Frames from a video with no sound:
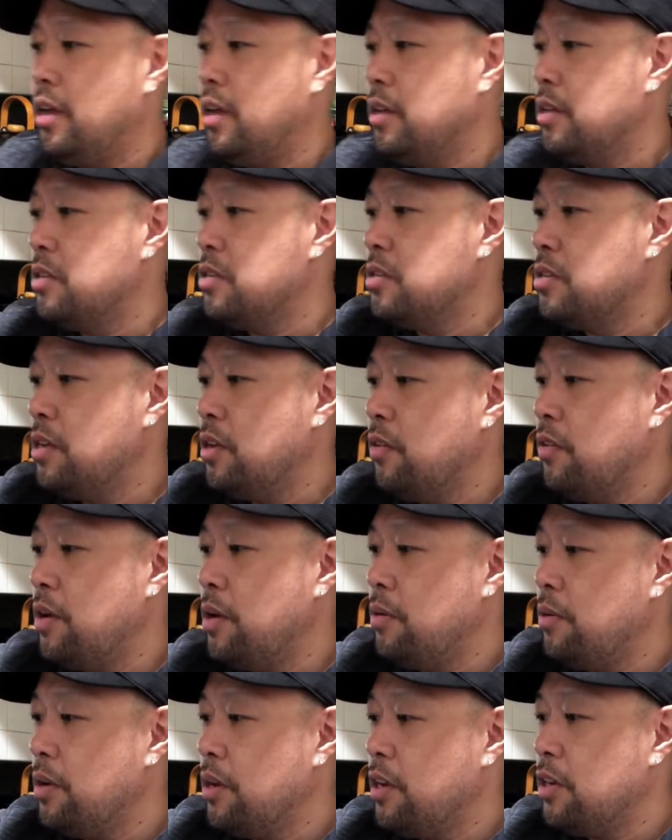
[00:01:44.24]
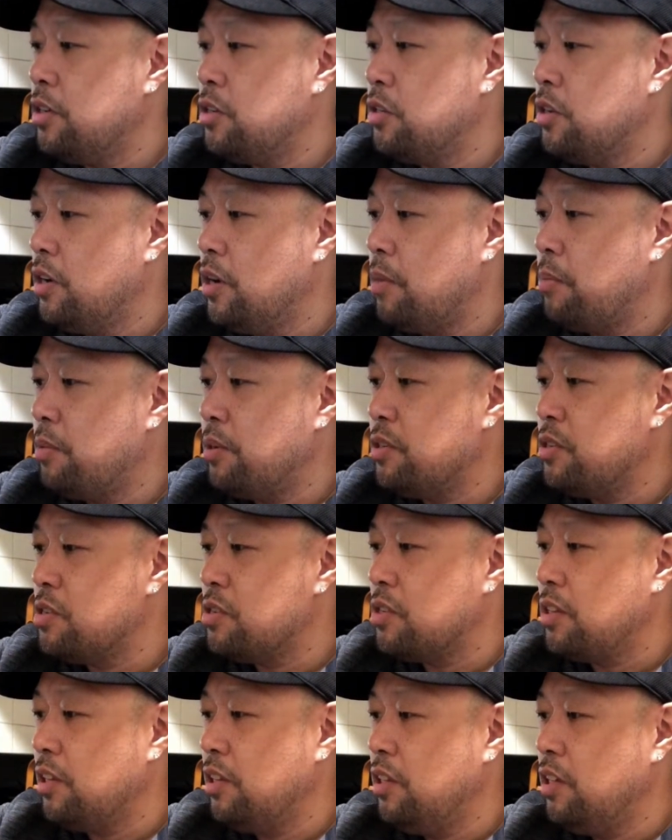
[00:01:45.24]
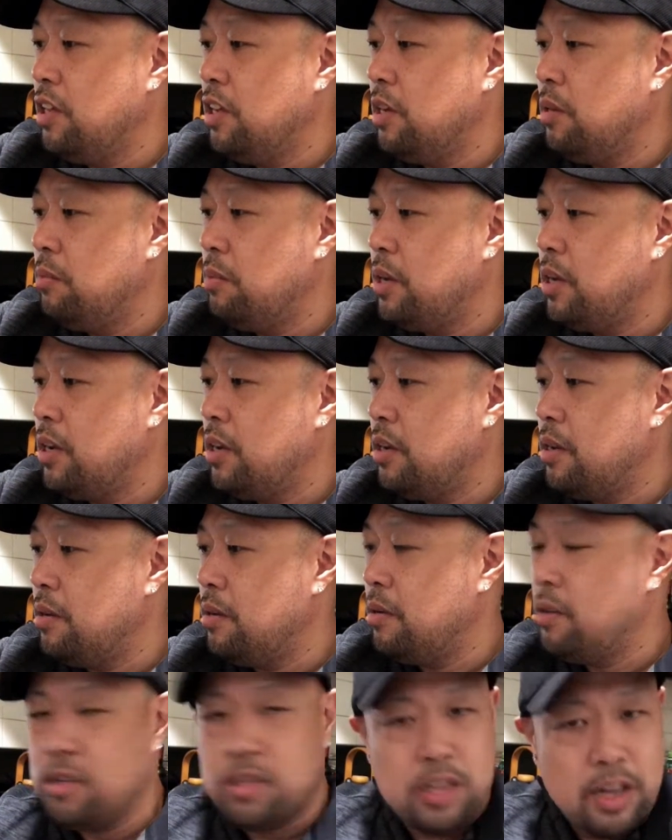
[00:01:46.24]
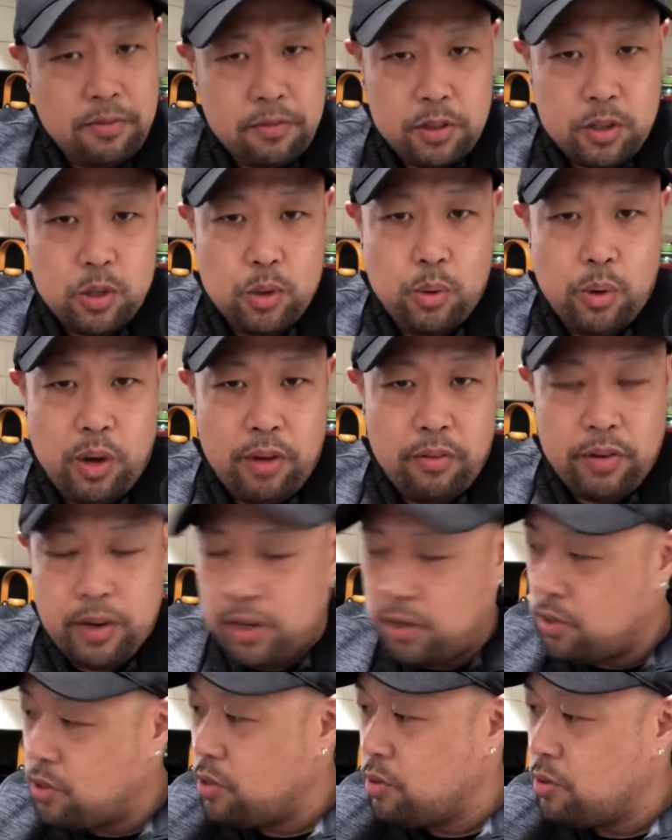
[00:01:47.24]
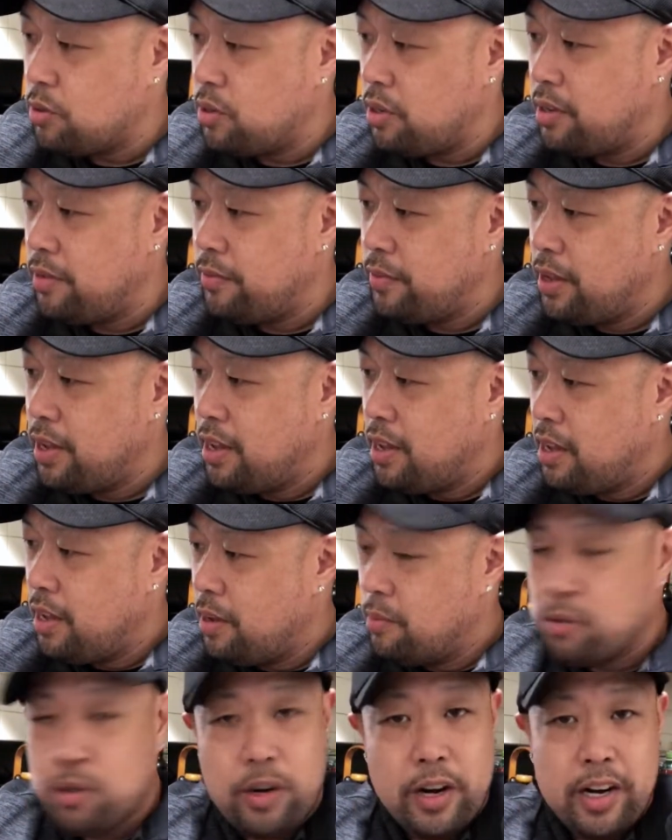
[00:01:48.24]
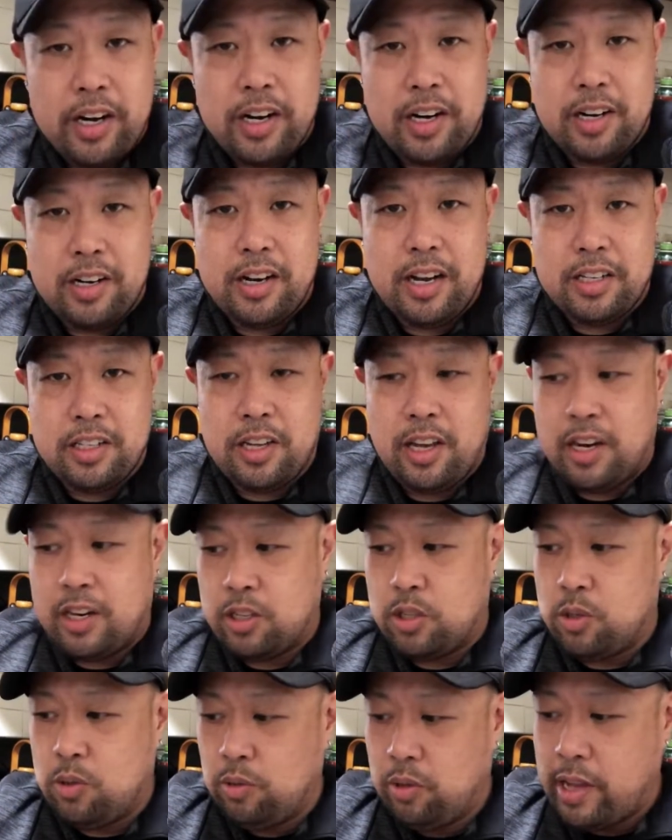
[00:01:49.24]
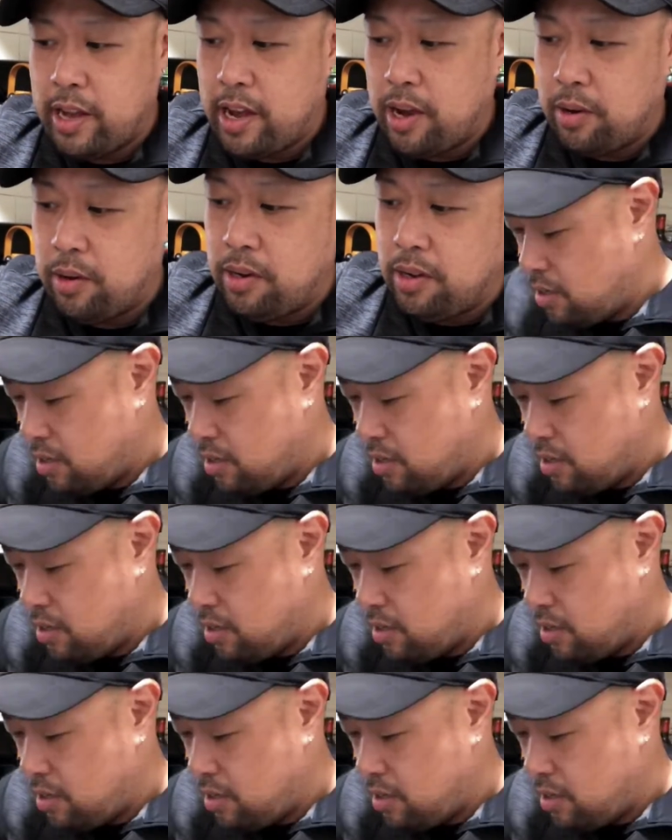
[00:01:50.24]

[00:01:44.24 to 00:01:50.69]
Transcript: See, I can turn it up just a little bit. It's after 12 here, so I'm trying not to get it too loud.